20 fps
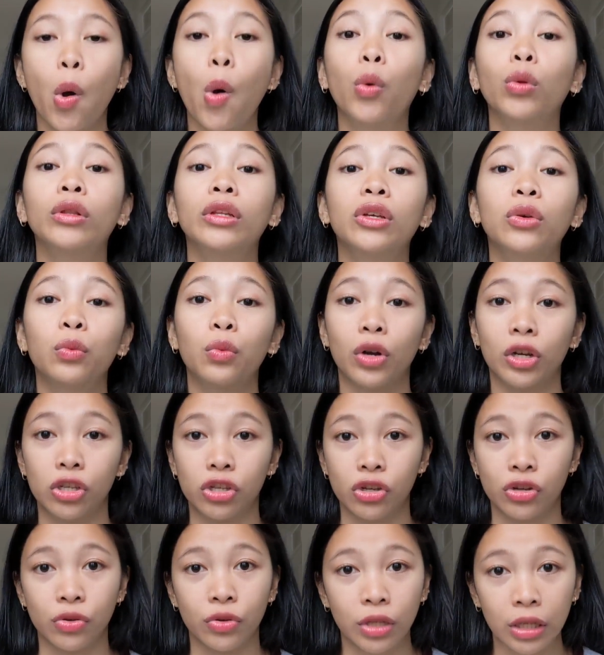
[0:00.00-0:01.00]
only
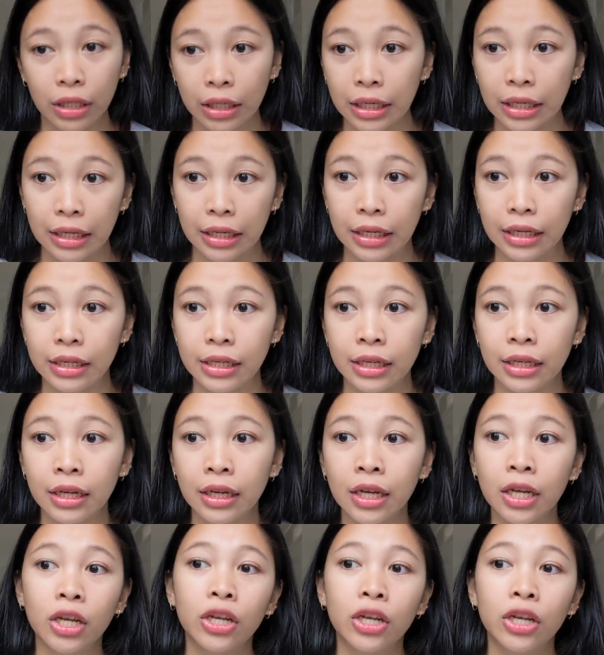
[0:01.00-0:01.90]
what you need.